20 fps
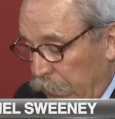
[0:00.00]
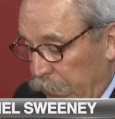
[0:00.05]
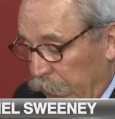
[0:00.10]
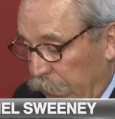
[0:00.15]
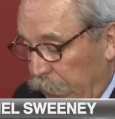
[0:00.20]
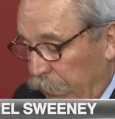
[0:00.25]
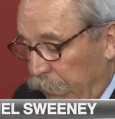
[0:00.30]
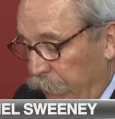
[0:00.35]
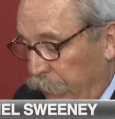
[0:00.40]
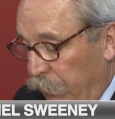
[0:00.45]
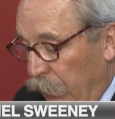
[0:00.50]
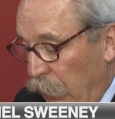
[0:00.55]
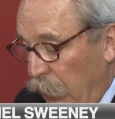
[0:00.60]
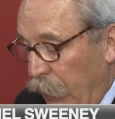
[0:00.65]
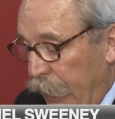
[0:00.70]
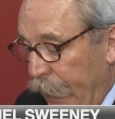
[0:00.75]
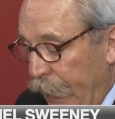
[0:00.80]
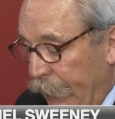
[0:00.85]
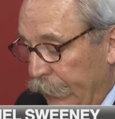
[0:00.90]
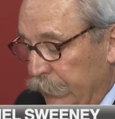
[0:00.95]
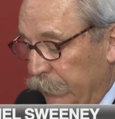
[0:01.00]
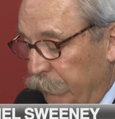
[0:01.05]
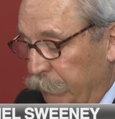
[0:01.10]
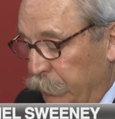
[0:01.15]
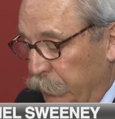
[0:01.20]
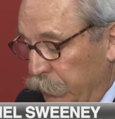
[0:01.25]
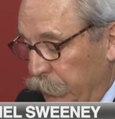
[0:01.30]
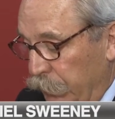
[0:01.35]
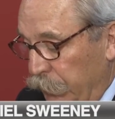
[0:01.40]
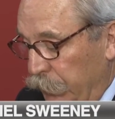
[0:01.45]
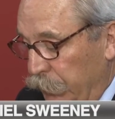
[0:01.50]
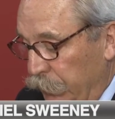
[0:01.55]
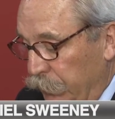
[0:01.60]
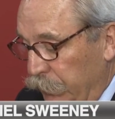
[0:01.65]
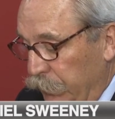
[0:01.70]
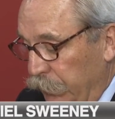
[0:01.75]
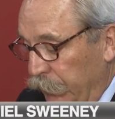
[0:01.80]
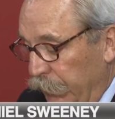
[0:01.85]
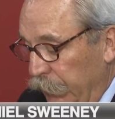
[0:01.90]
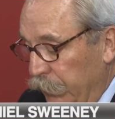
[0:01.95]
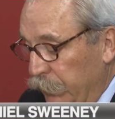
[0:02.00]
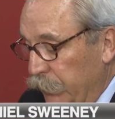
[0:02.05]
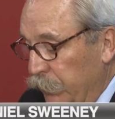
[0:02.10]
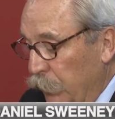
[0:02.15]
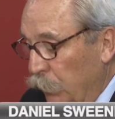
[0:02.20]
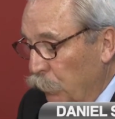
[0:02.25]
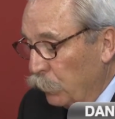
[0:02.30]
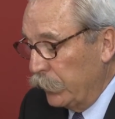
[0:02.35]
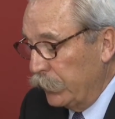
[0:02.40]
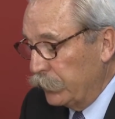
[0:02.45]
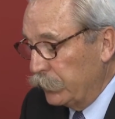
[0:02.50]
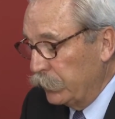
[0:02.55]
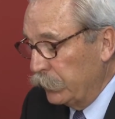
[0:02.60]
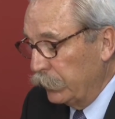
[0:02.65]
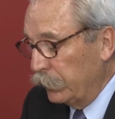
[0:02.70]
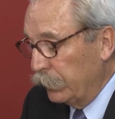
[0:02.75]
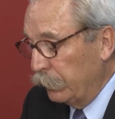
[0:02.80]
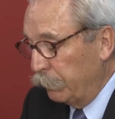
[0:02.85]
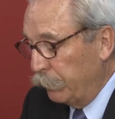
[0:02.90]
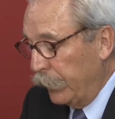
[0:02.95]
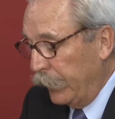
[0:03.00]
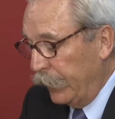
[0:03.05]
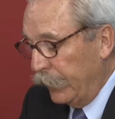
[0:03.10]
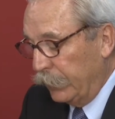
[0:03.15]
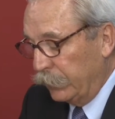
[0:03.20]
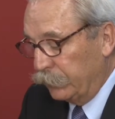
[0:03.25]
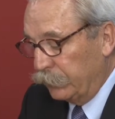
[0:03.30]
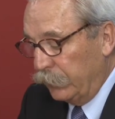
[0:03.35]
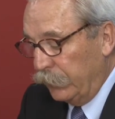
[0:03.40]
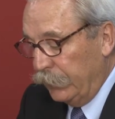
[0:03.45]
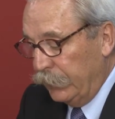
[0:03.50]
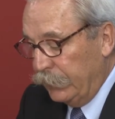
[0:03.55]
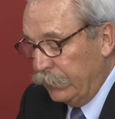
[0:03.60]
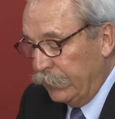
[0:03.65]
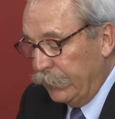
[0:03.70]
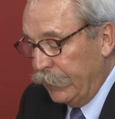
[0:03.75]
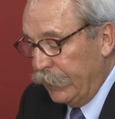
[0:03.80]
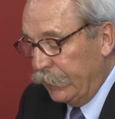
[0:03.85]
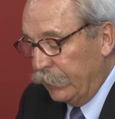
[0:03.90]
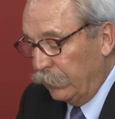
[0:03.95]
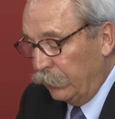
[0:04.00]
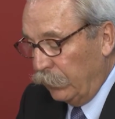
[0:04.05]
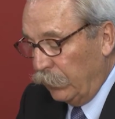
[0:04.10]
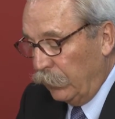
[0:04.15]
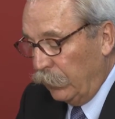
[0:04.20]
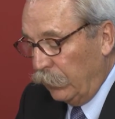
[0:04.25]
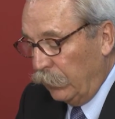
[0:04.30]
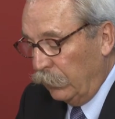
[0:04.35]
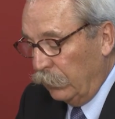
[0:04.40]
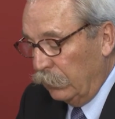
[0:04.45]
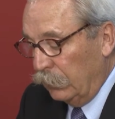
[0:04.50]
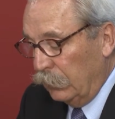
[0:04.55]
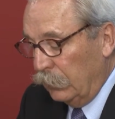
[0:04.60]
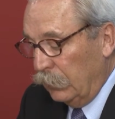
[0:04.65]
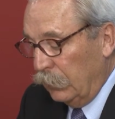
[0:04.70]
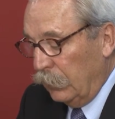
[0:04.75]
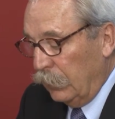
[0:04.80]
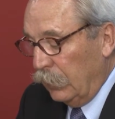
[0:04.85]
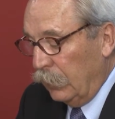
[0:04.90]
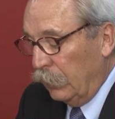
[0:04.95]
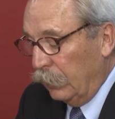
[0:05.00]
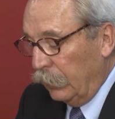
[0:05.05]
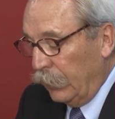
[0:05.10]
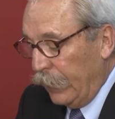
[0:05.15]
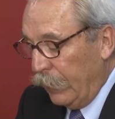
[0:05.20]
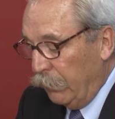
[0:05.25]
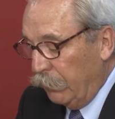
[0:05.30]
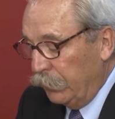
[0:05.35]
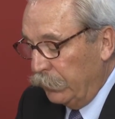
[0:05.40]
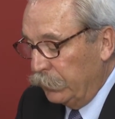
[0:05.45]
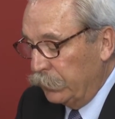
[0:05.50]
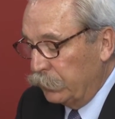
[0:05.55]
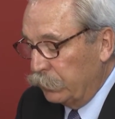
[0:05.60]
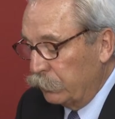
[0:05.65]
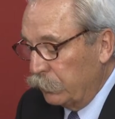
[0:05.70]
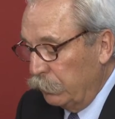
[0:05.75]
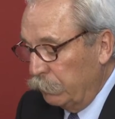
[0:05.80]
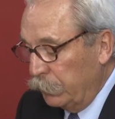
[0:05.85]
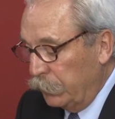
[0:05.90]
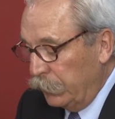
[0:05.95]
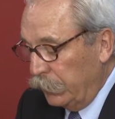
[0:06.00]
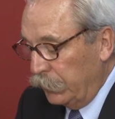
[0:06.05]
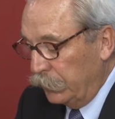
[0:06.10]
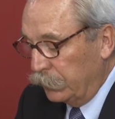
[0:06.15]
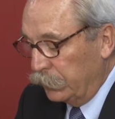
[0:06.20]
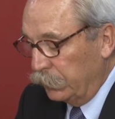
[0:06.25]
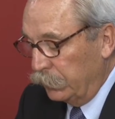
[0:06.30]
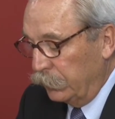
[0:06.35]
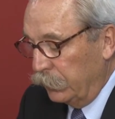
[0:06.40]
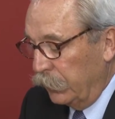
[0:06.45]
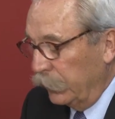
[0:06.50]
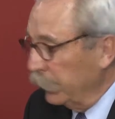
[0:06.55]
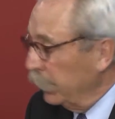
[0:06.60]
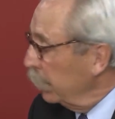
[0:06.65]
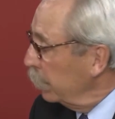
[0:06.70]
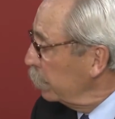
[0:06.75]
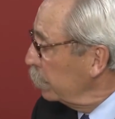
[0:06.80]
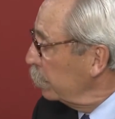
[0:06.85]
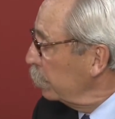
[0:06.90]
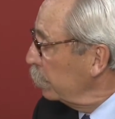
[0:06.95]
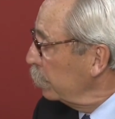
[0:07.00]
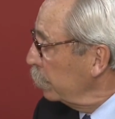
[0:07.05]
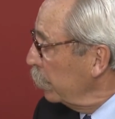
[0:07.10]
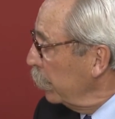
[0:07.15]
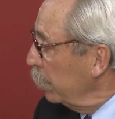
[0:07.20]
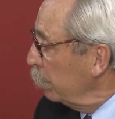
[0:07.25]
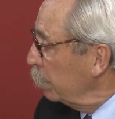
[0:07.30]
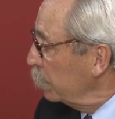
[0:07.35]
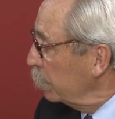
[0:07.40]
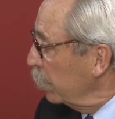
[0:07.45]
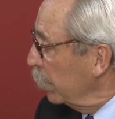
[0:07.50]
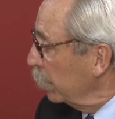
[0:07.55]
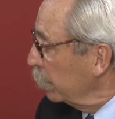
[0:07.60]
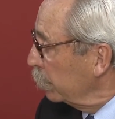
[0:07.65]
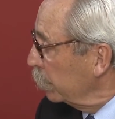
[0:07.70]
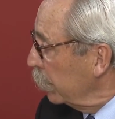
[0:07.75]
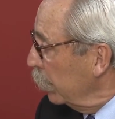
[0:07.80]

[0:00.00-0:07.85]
take very active positions against the recently passed Indiana law allowing discrimination against same-sex